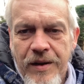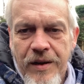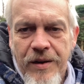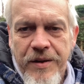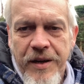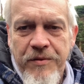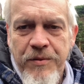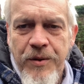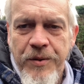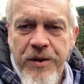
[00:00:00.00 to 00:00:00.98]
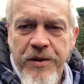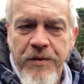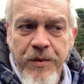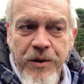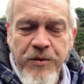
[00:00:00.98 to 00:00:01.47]
Okay everyone, thank you
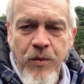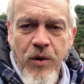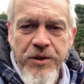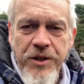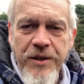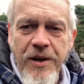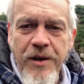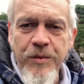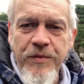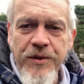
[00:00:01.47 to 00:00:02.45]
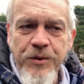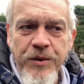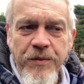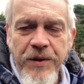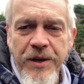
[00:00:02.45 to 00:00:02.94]
very much for watching. I hope you've
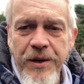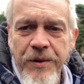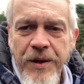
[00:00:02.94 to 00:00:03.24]
enjoyed the video.